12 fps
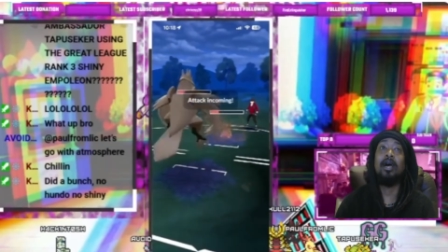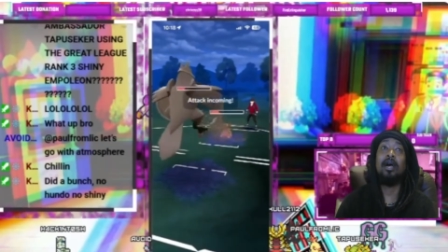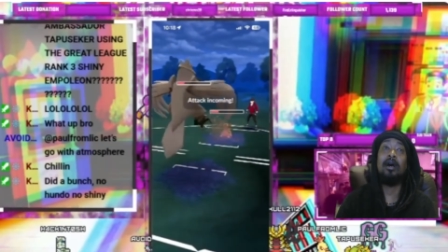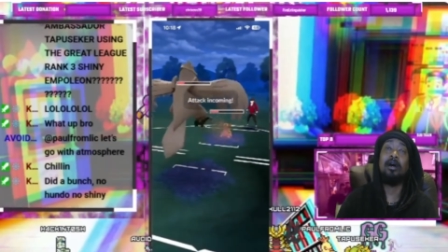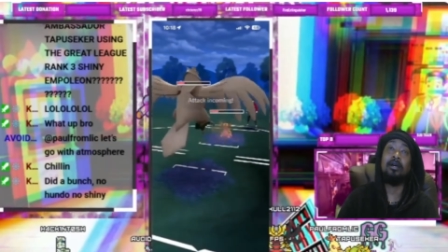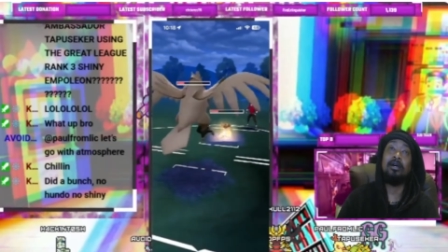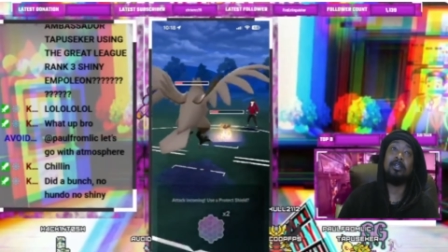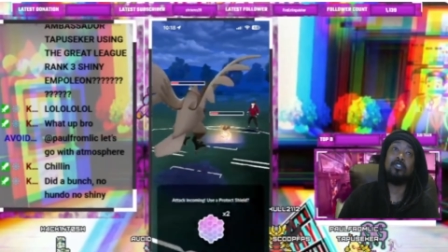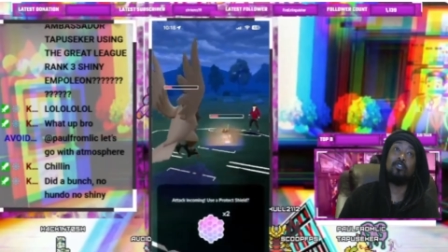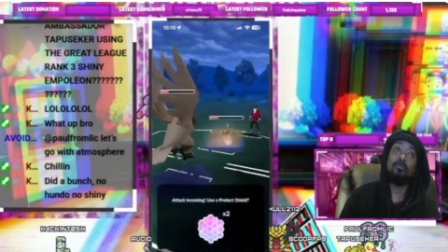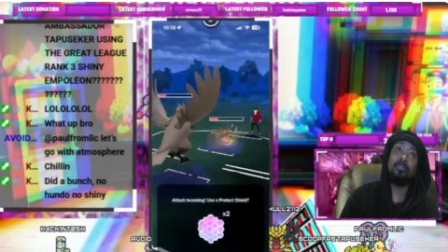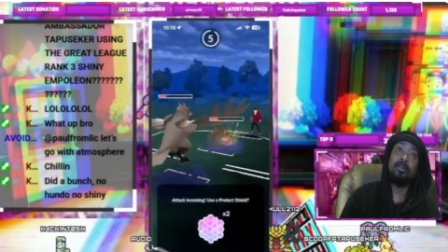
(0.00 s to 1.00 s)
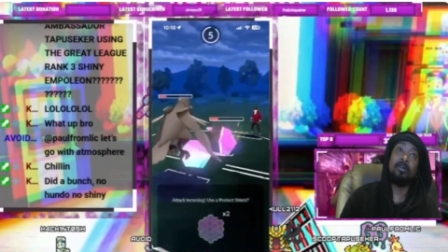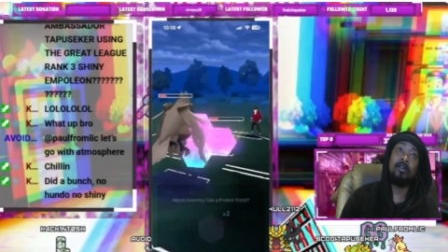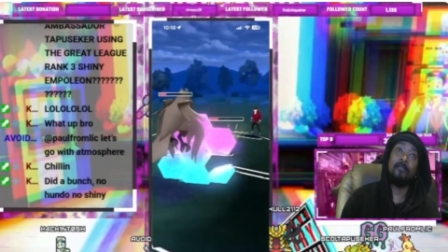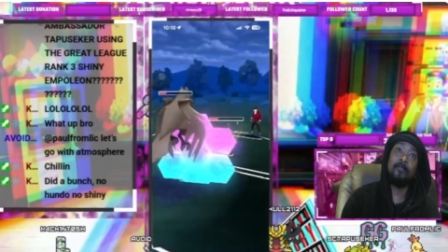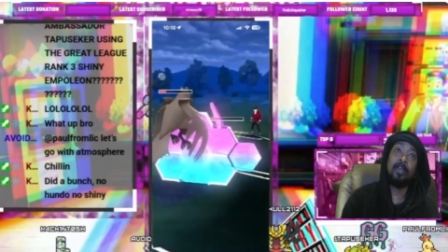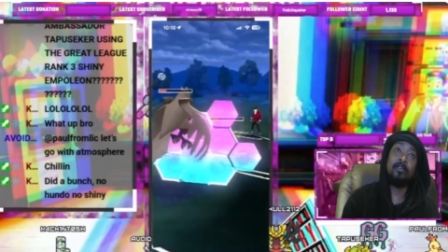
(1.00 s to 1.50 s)
Azumarill
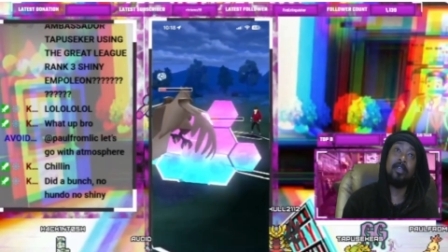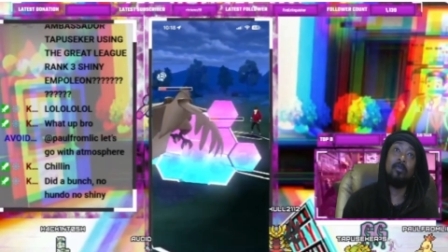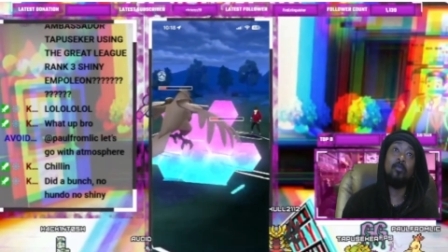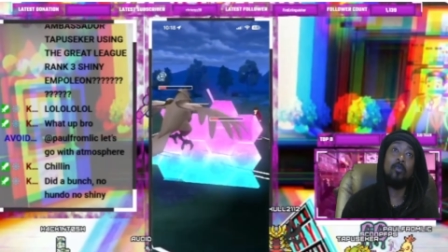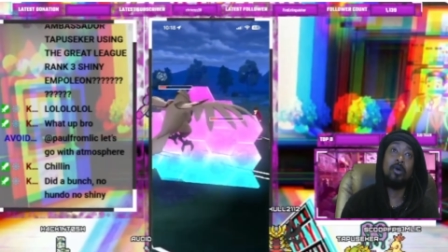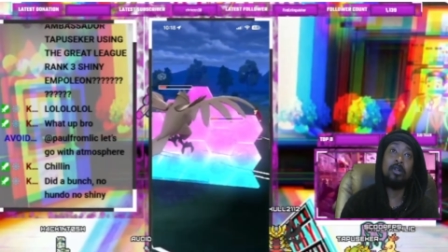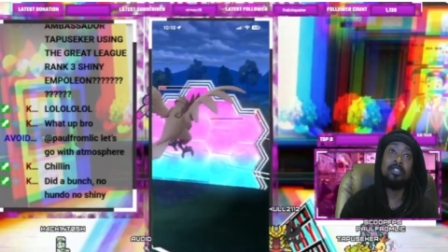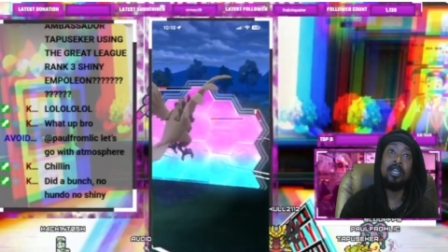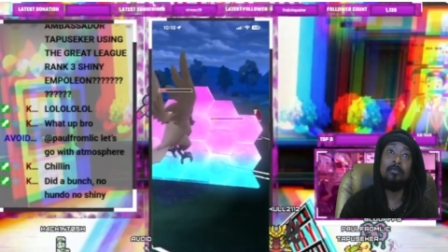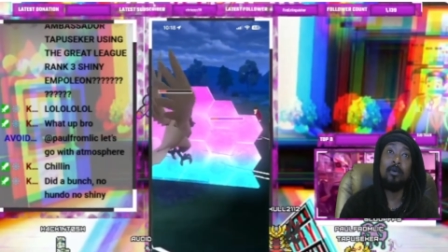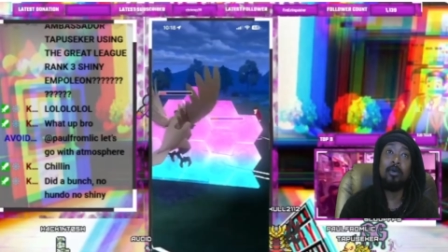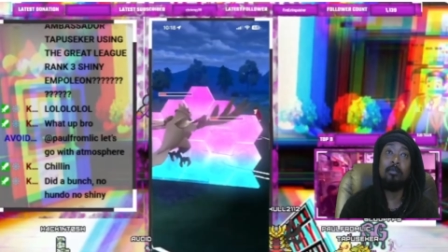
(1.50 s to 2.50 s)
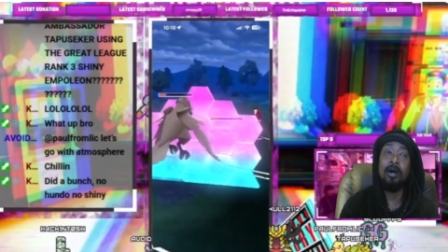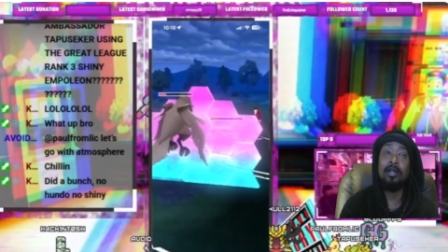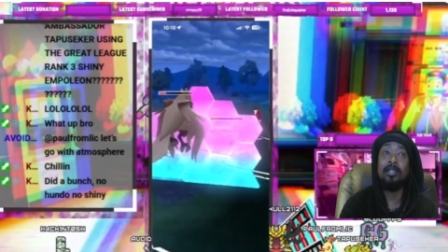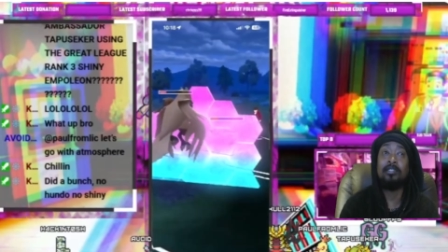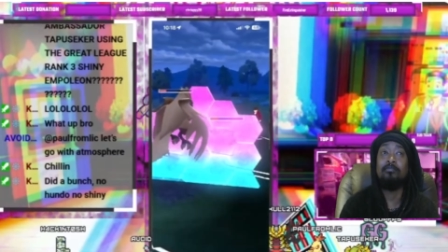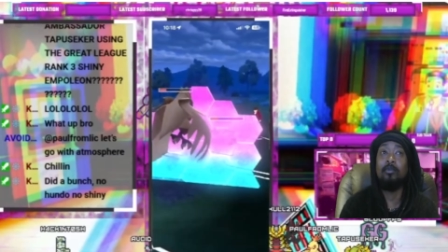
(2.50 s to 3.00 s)
fairy water type Pokemon
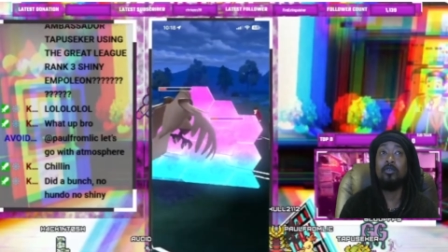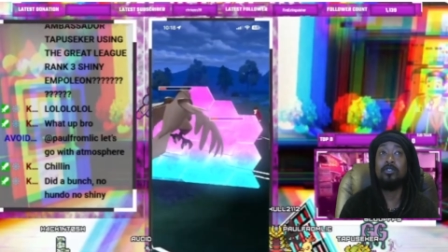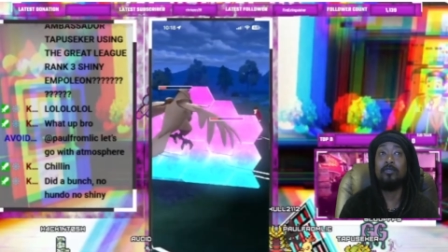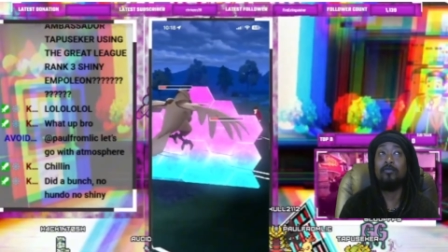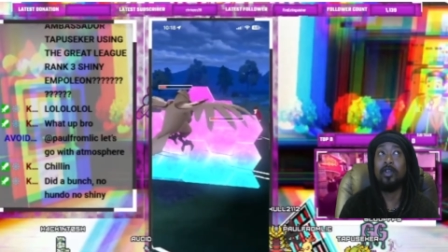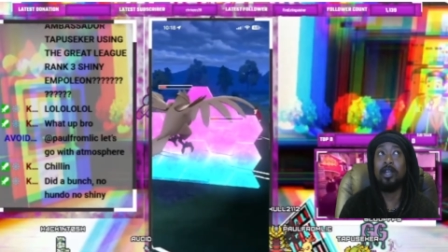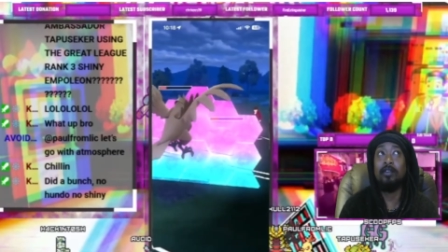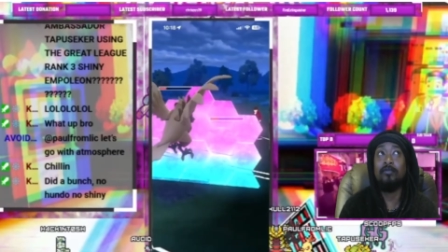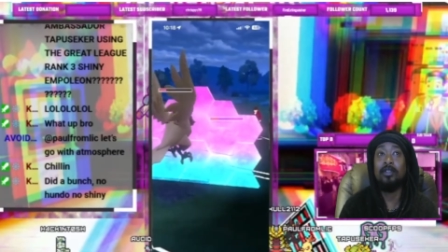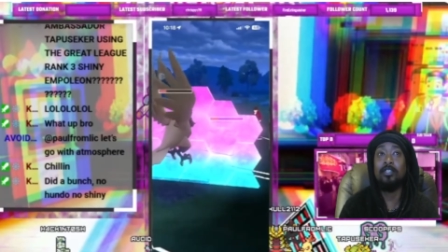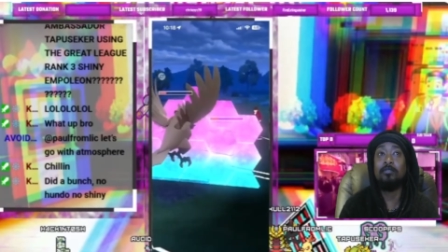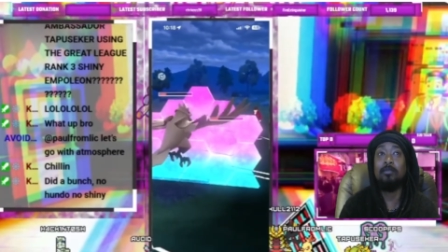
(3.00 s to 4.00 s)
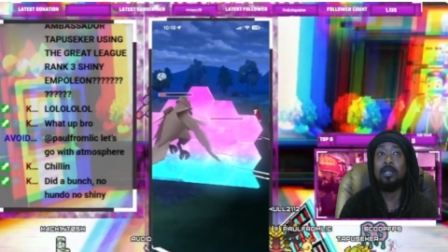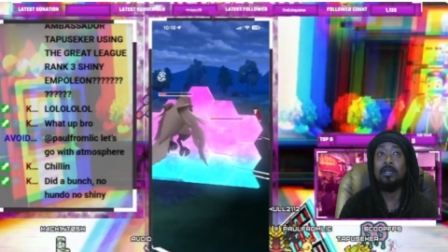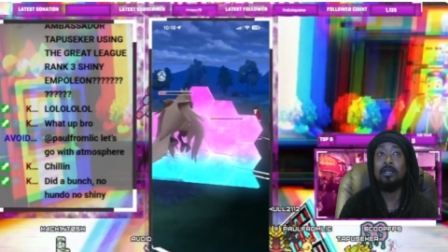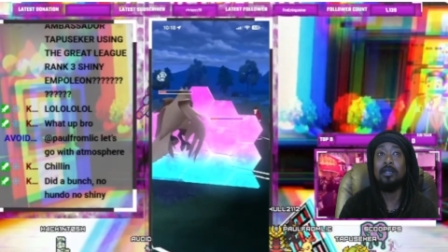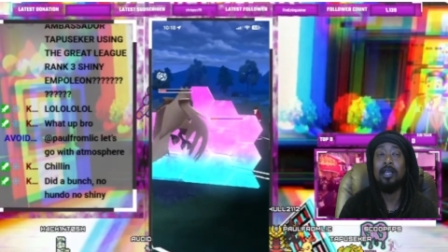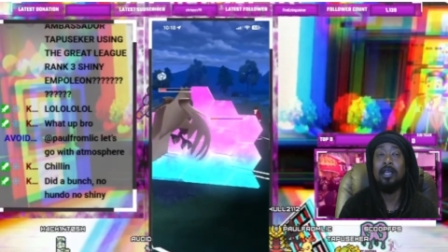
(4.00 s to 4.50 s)
is most afraid of in this
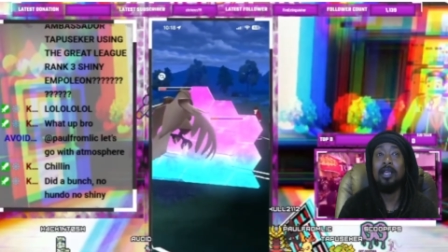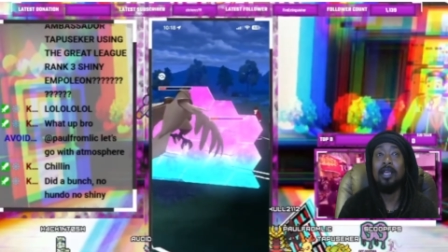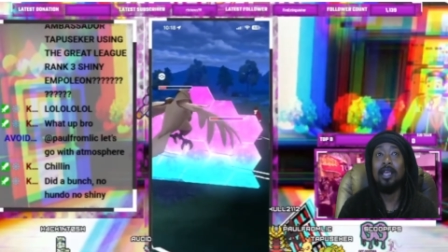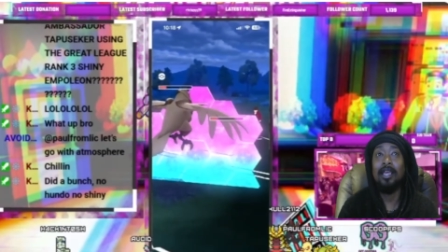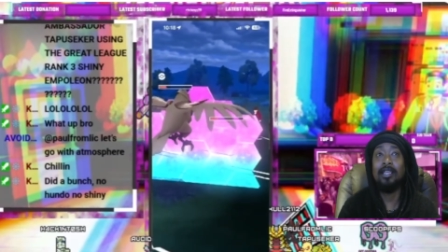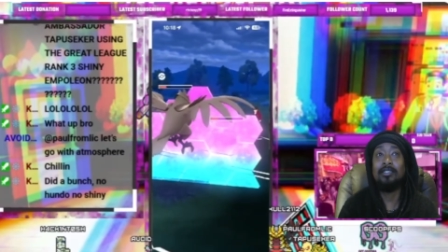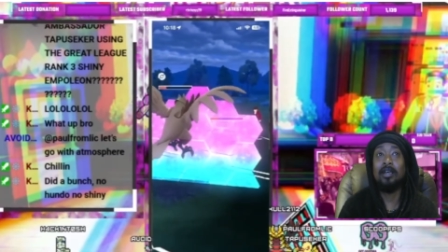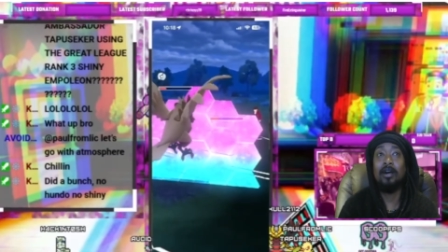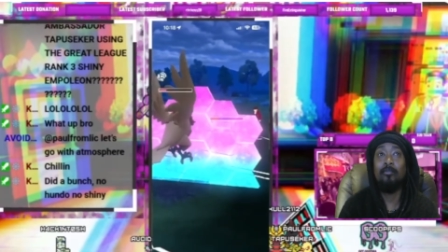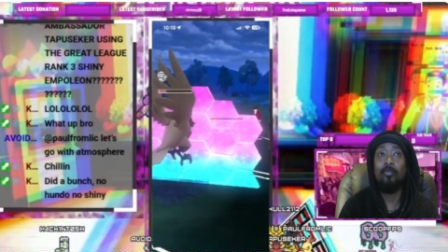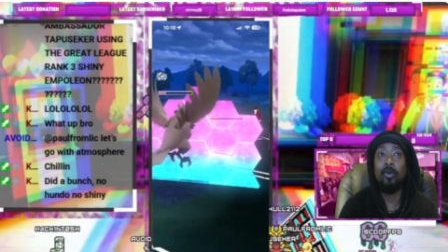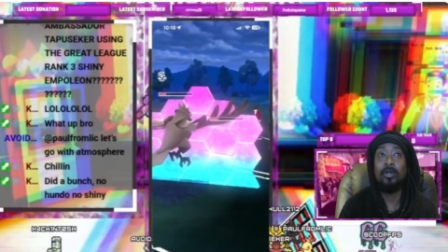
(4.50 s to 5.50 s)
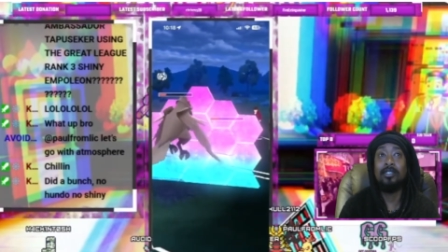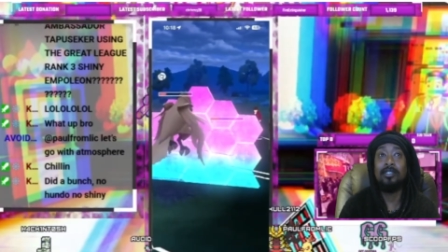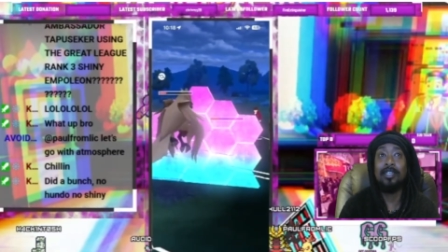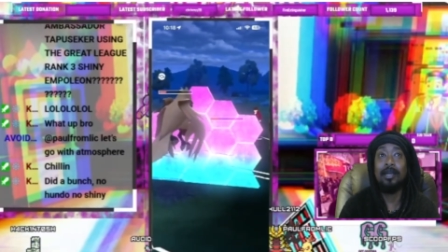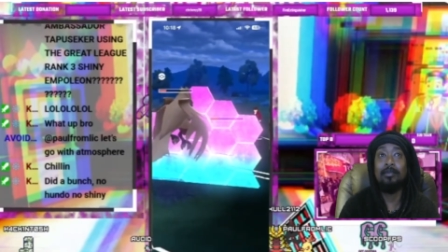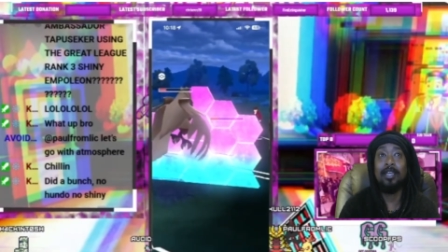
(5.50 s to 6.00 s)
meta is poison
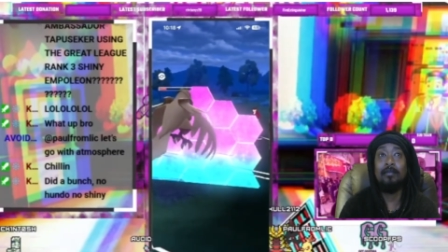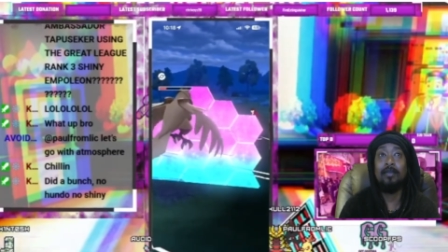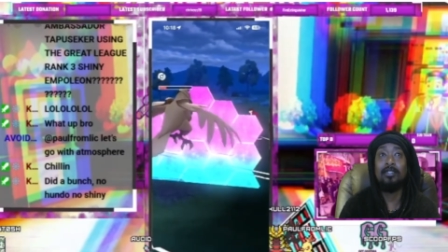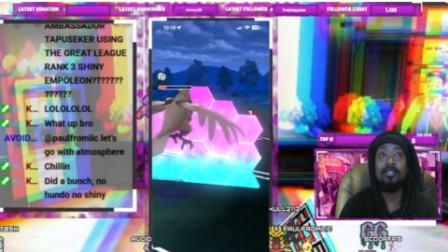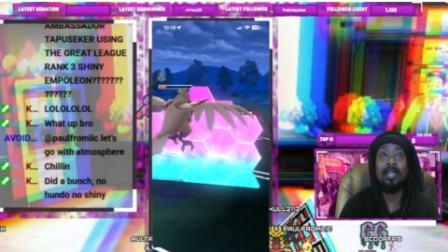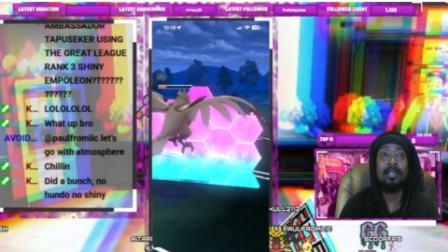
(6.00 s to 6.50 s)
type damage like a